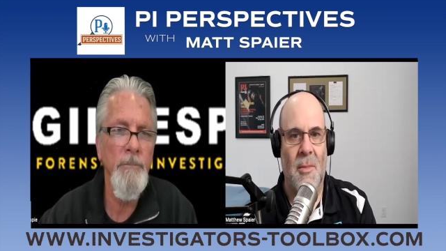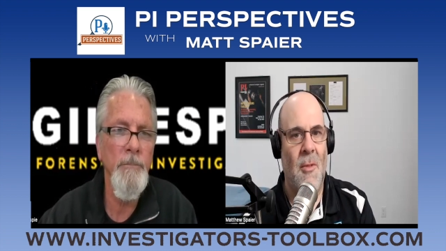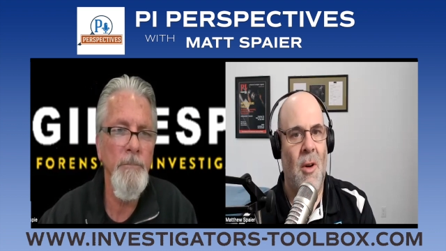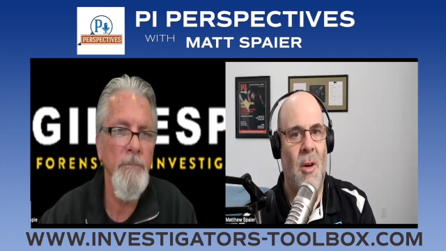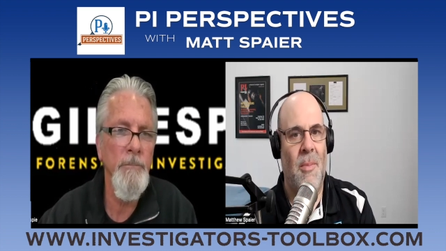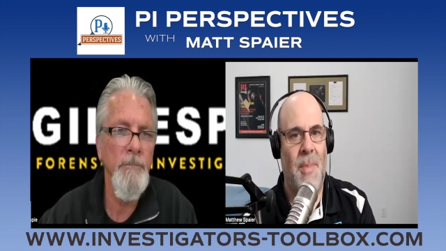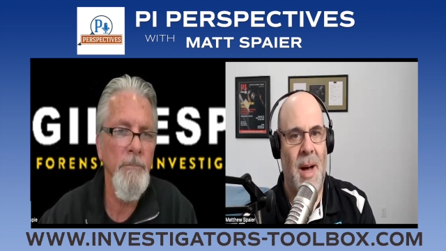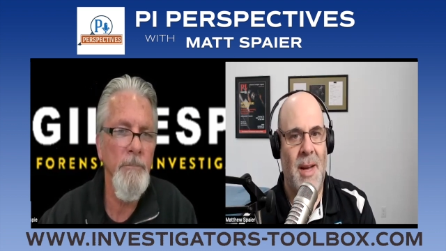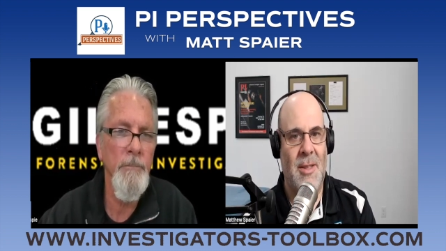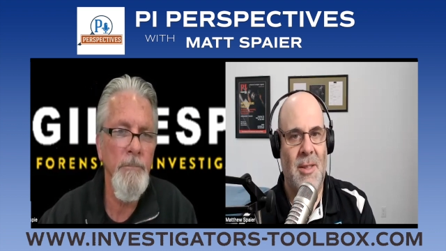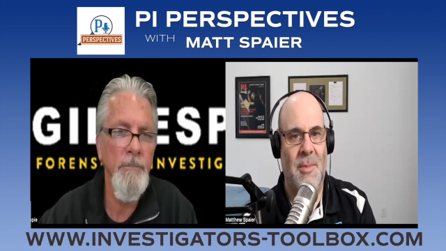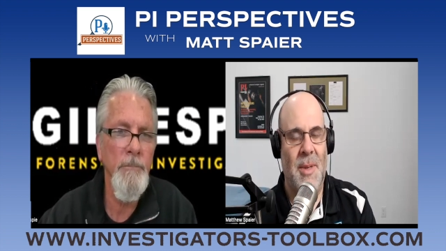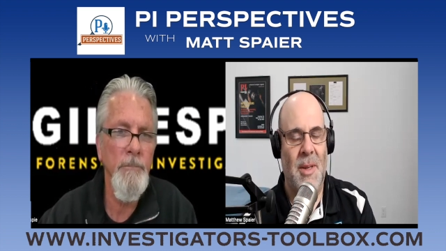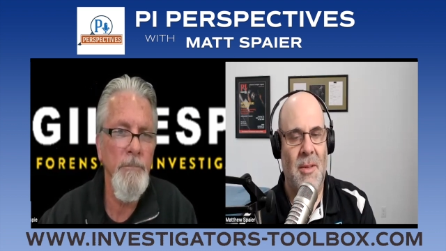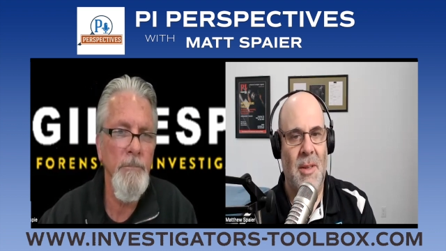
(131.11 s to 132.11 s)
Speaker 1: all
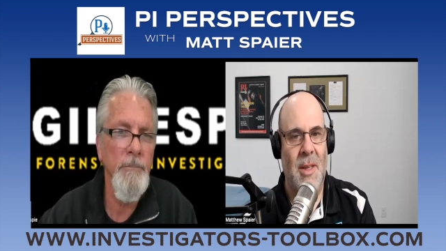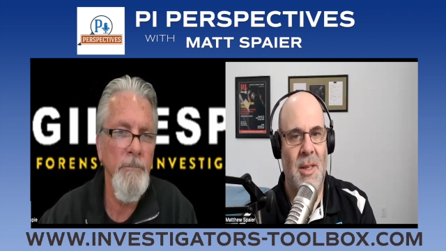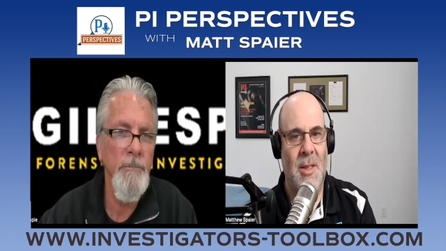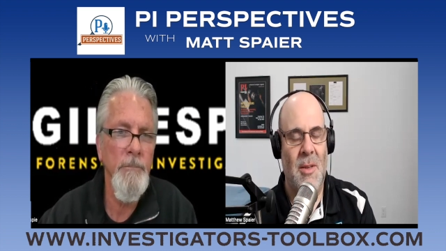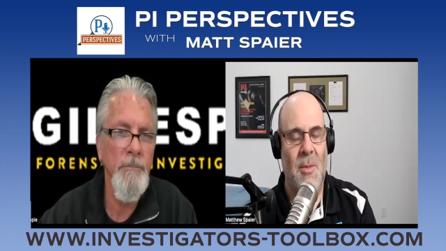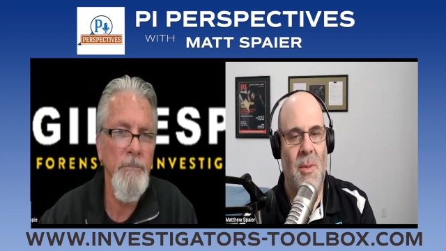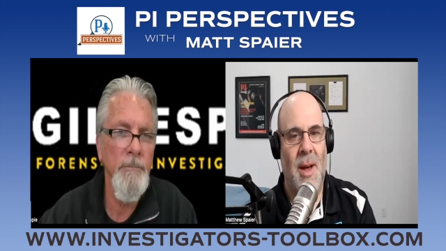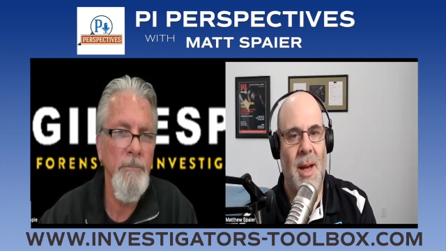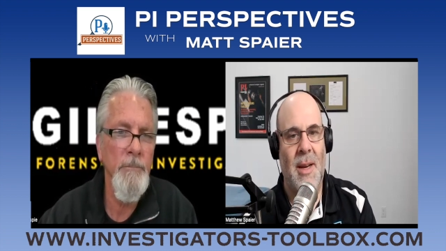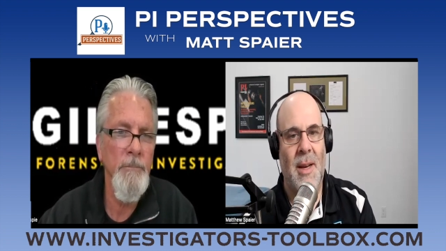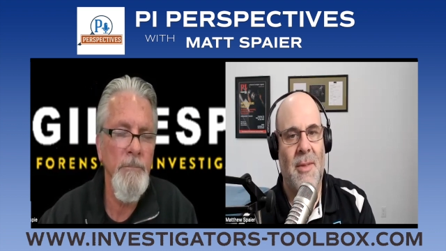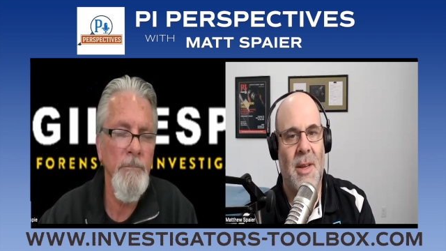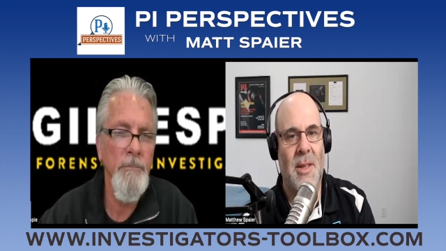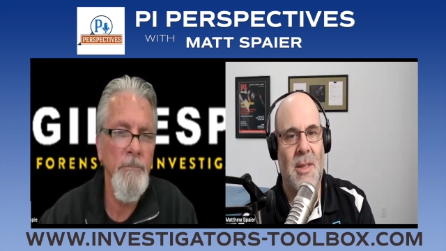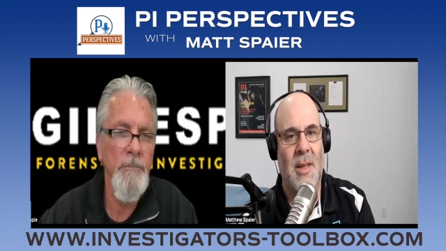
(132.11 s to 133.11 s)
possibilities and why an
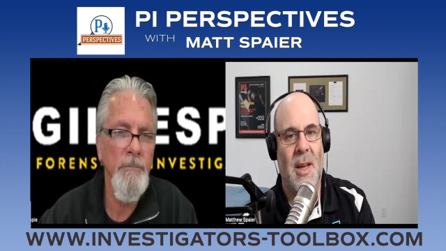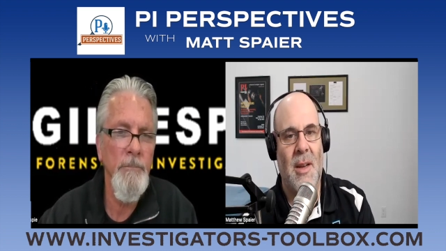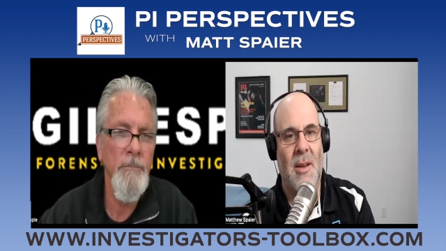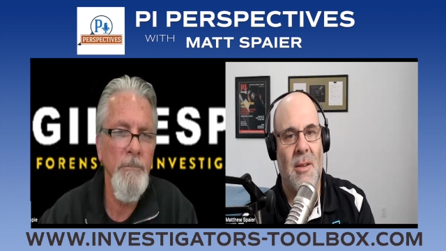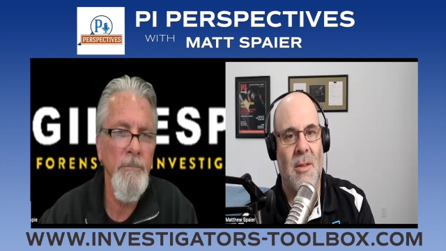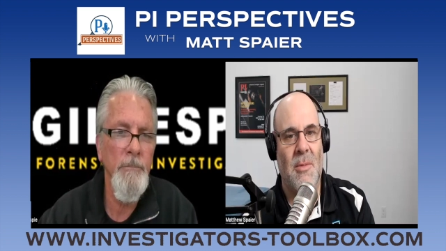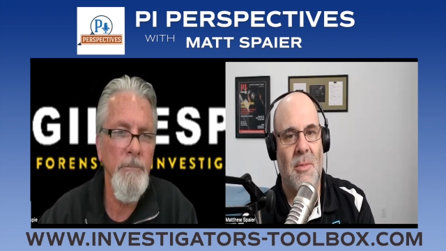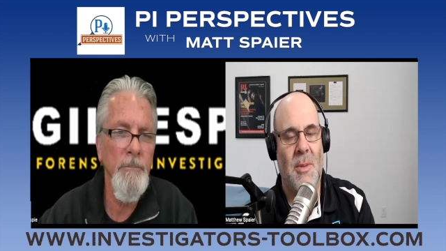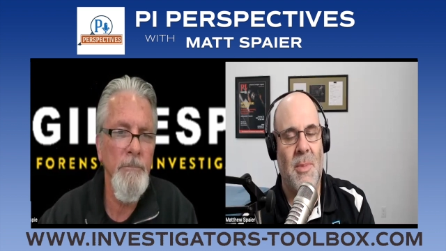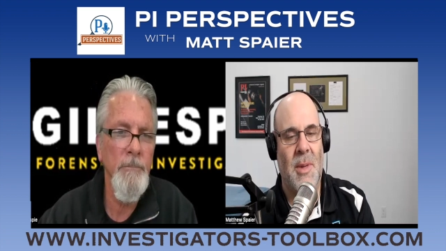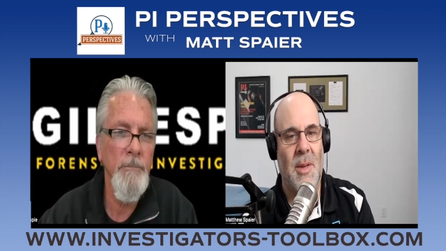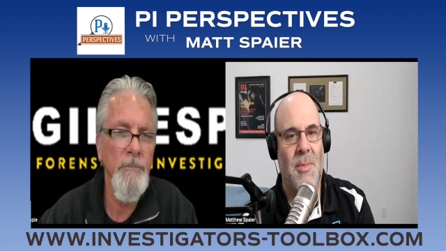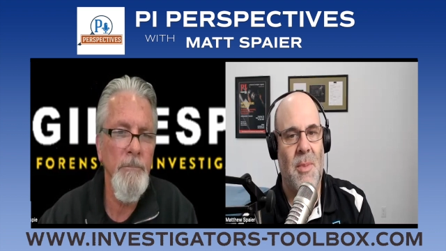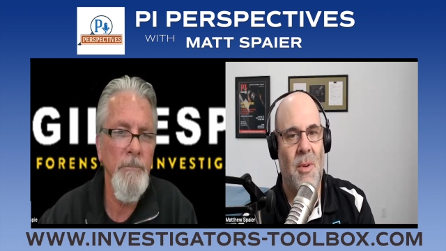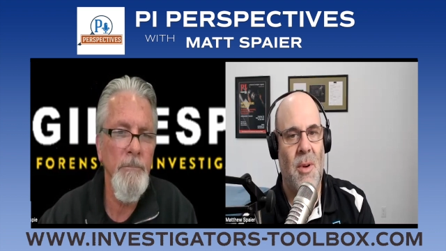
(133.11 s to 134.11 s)
investigator would be
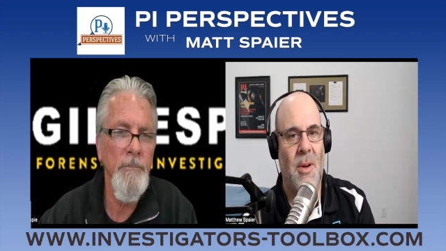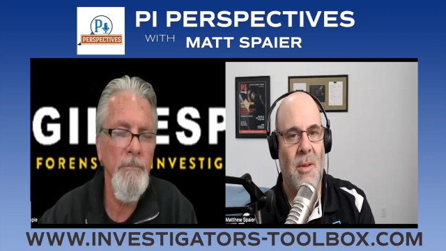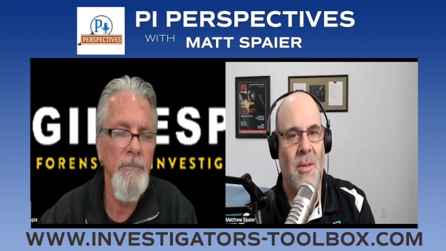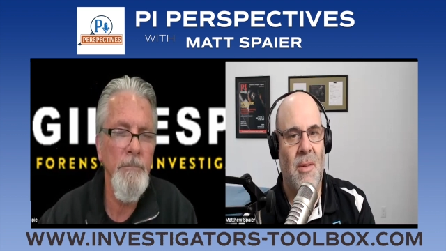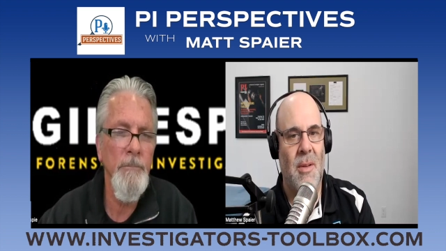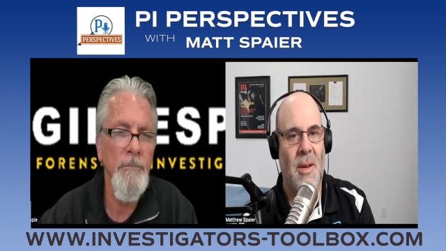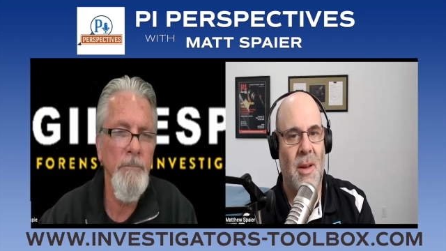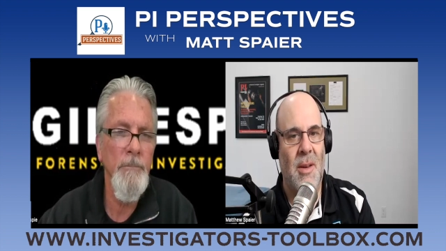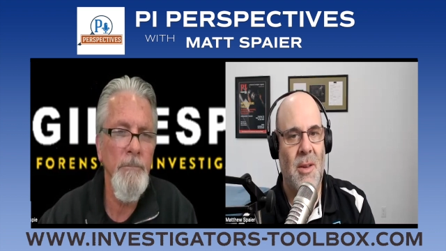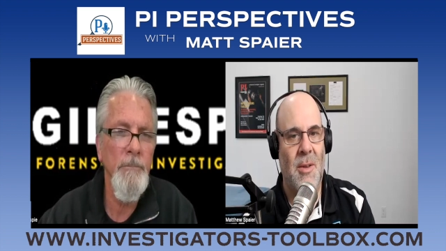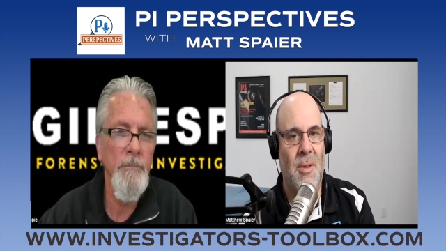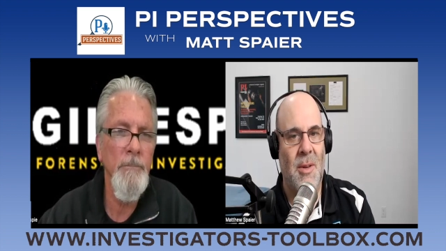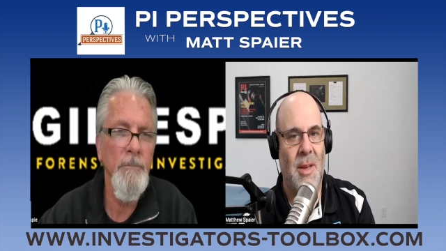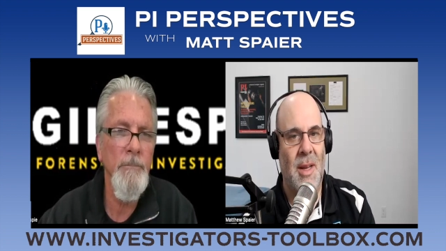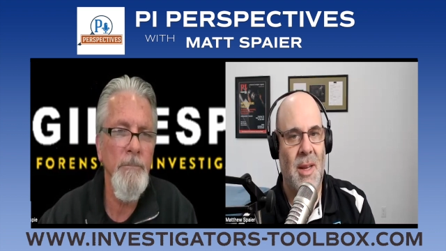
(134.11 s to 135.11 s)
important on
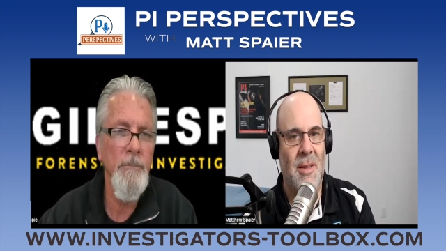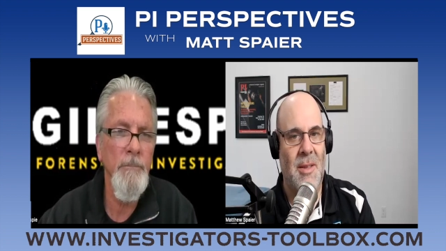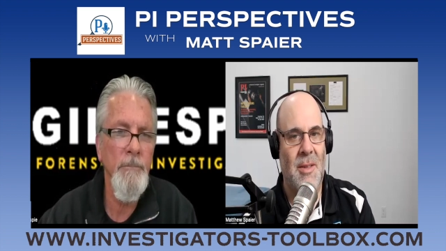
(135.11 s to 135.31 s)
doing that.